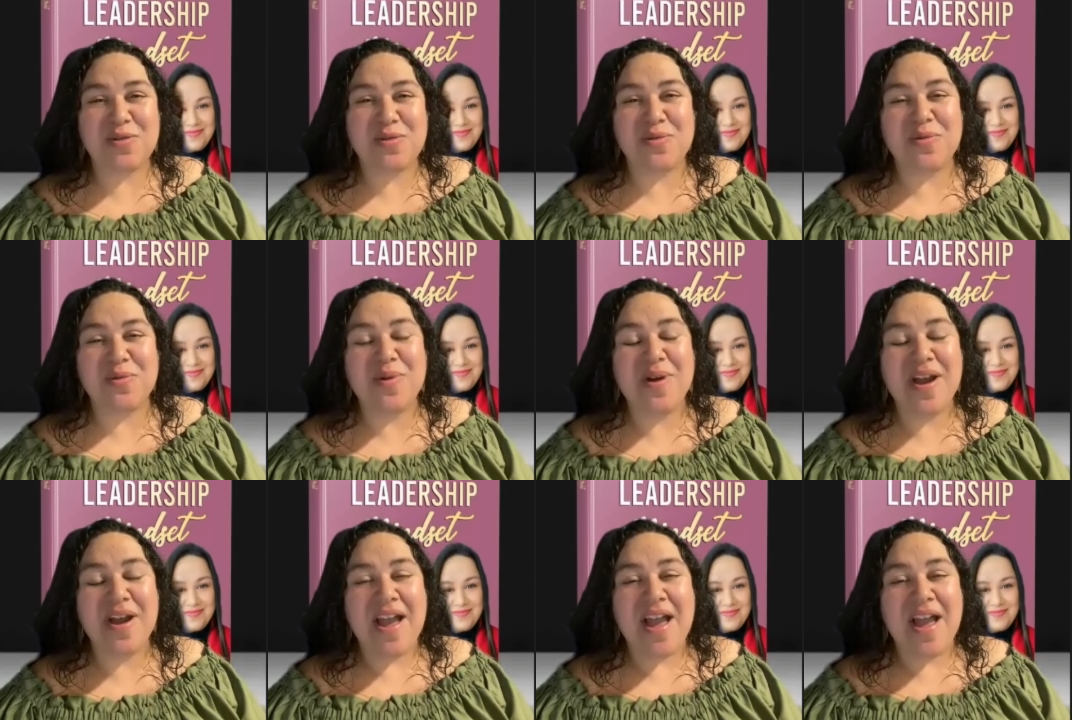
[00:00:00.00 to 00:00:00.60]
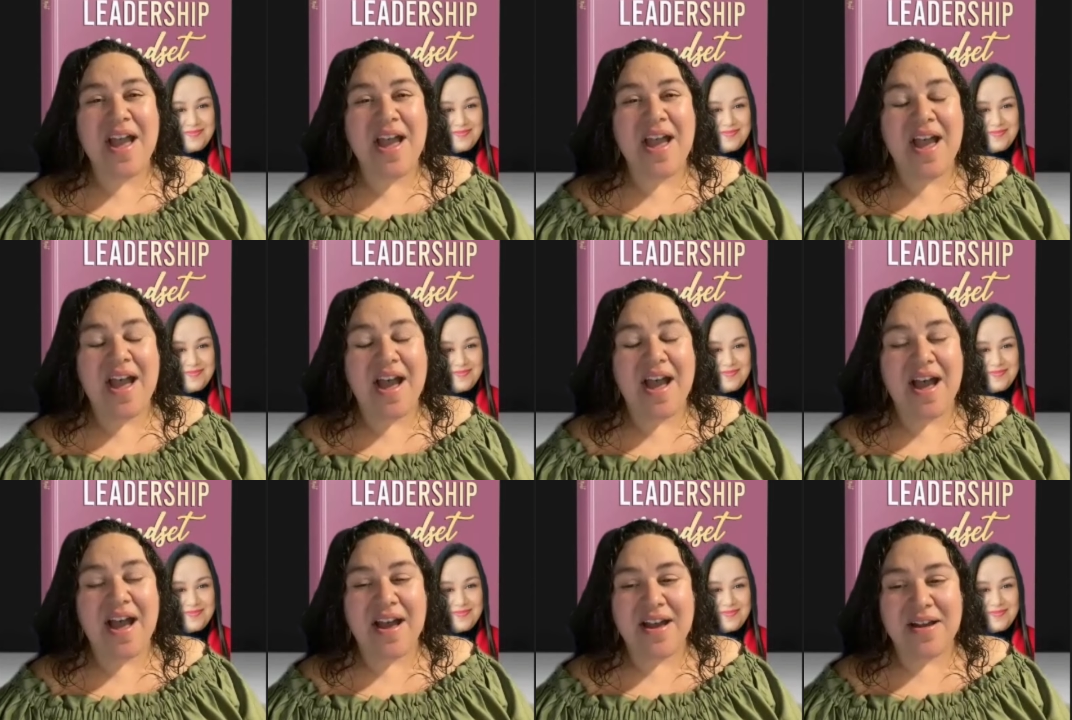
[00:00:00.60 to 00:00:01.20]
Speaker 1: to,
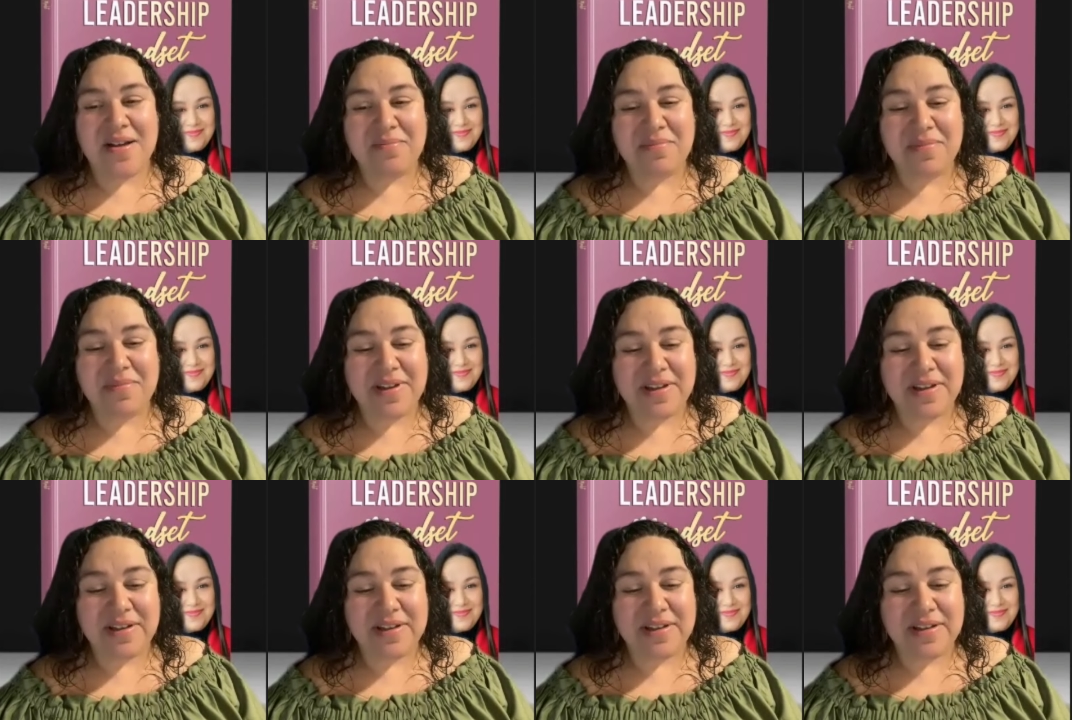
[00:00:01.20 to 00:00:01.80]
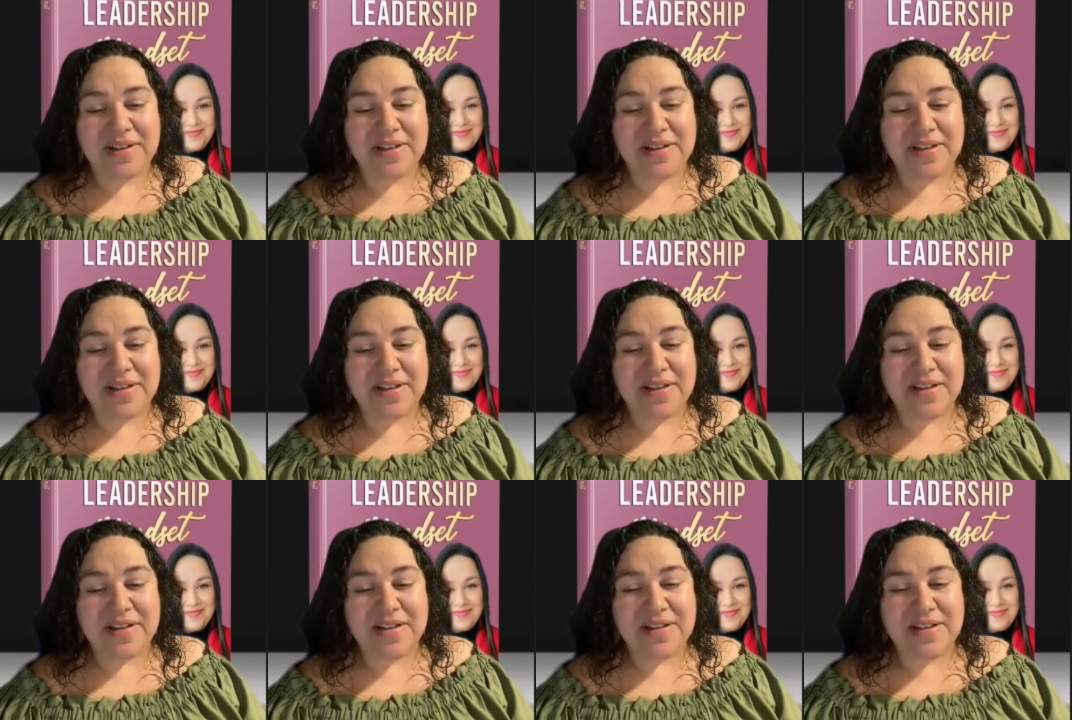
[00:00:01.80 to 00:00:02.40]
um,
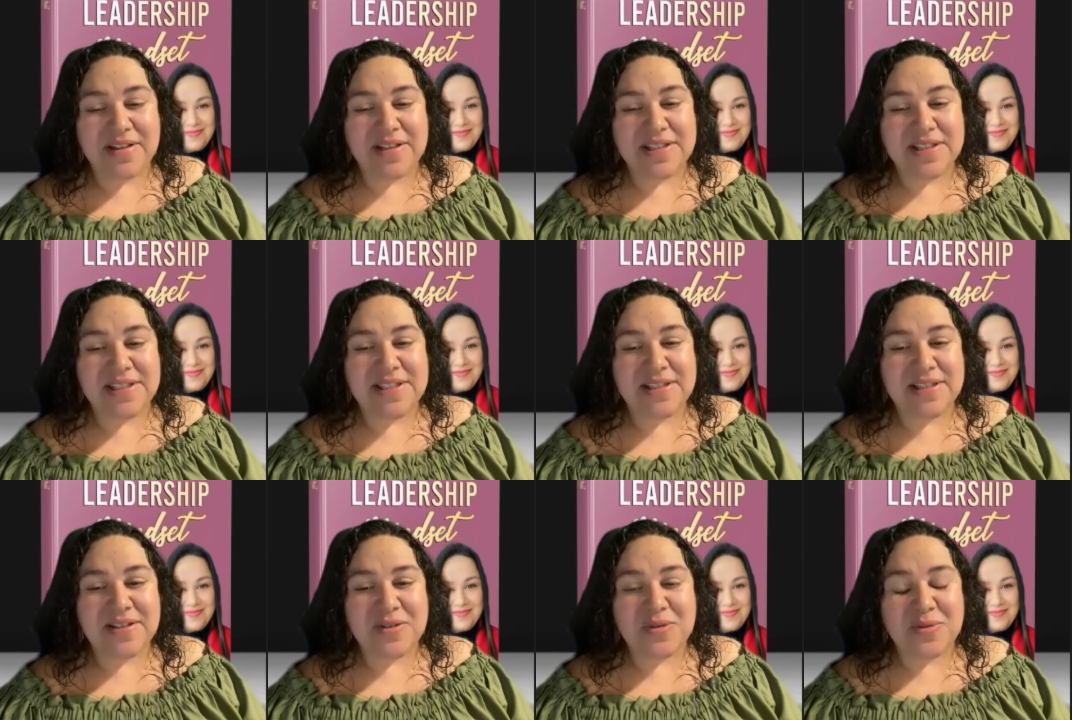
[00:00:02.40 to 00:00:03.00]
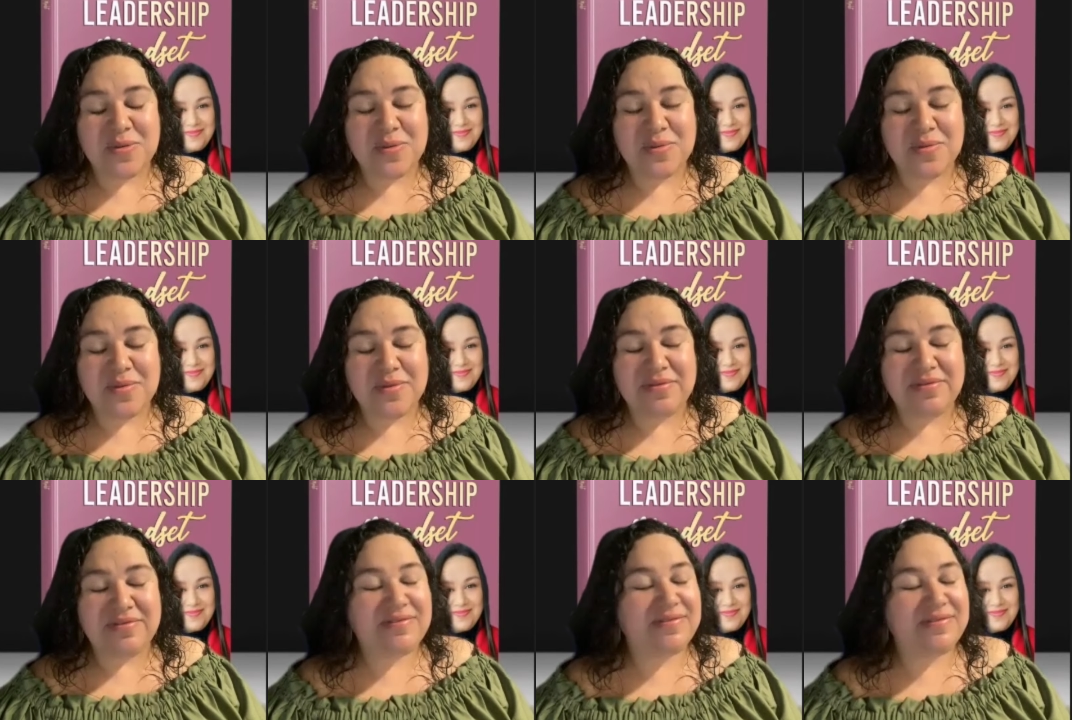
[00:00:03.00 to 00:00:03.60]

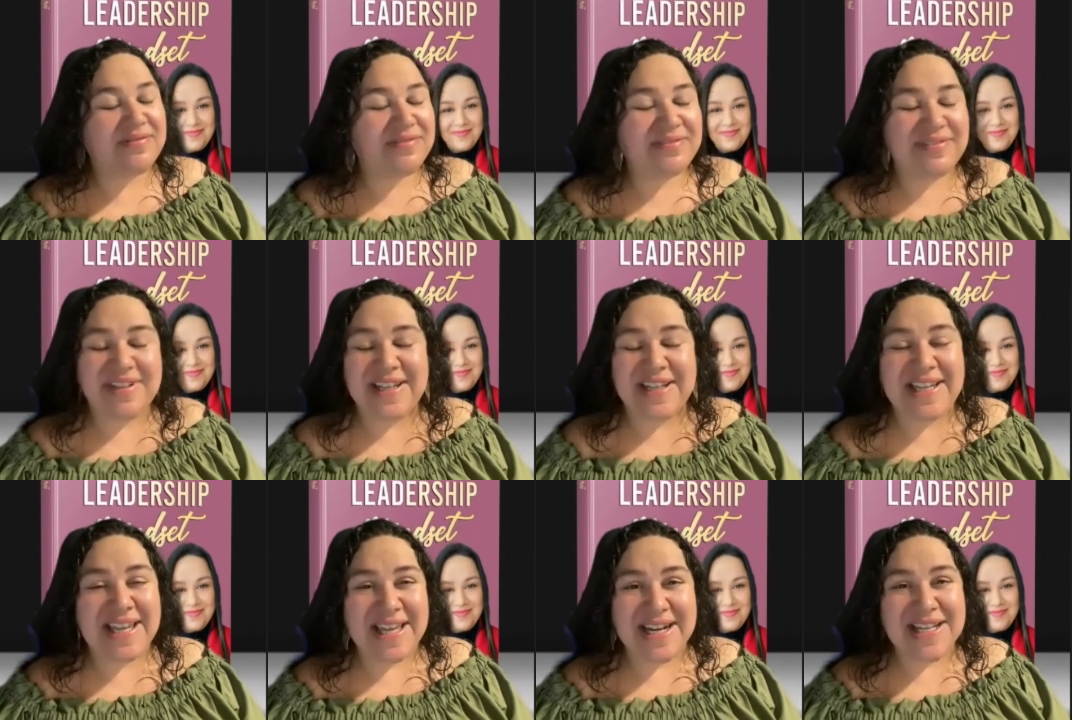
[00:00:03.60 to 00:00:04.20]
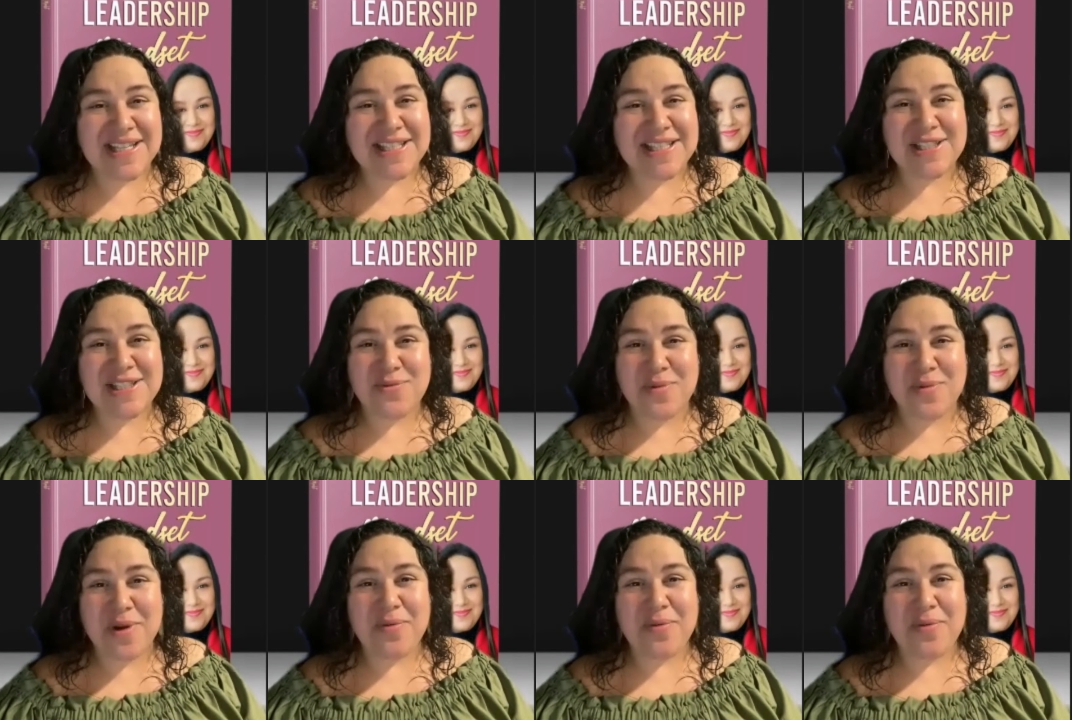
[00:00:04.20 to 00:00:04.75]
to get us to